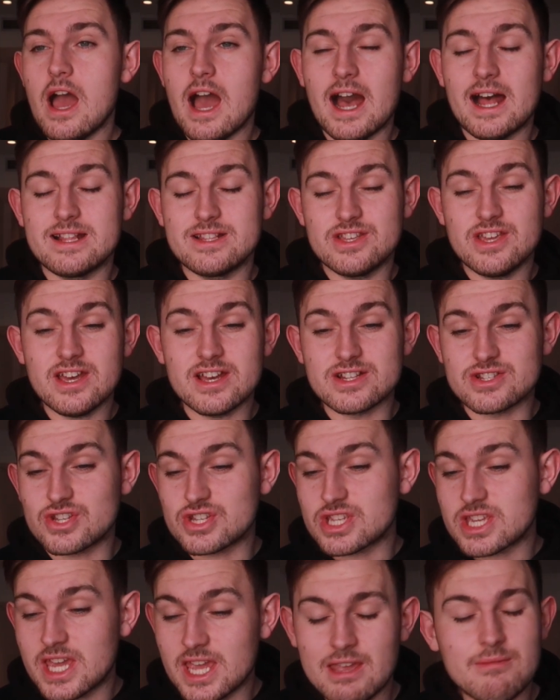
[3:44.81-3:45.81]
And yeah,
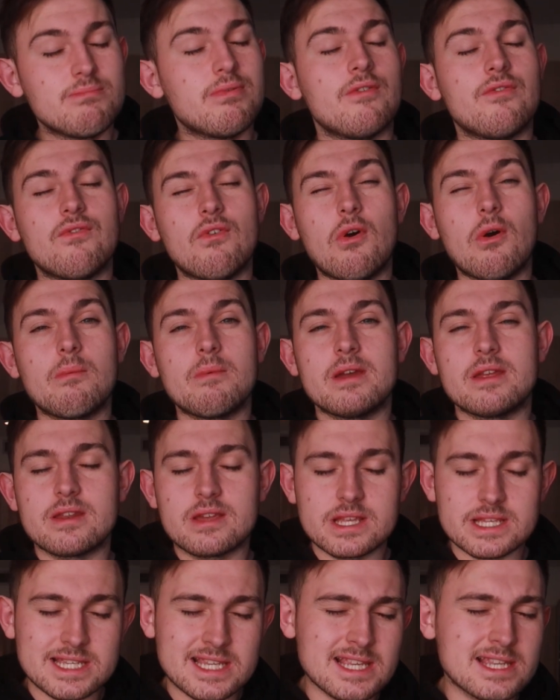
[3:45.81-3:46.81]
just keep
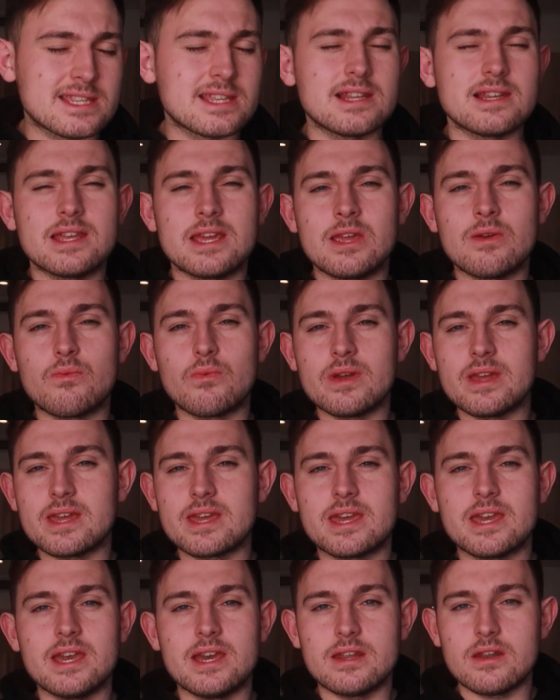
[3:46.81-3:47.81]
performing consistently
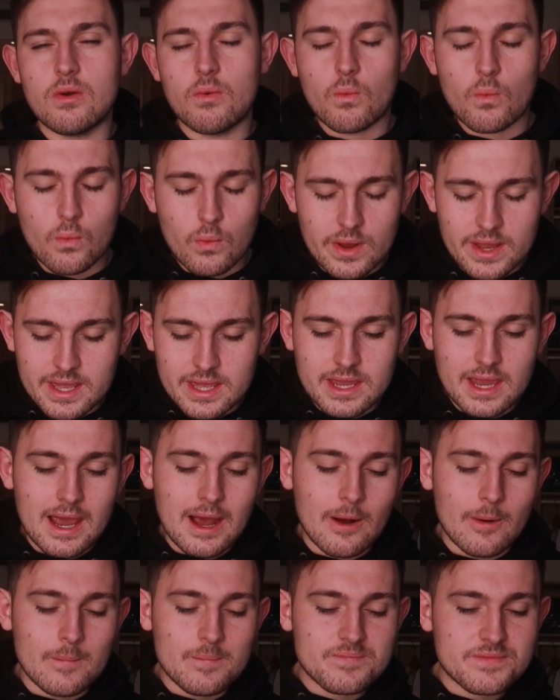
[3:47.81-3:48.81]
week in, week
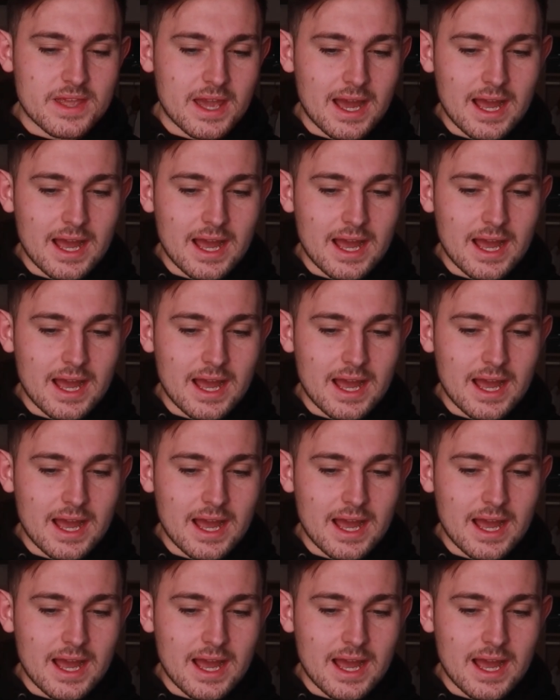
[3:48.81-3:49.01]
out.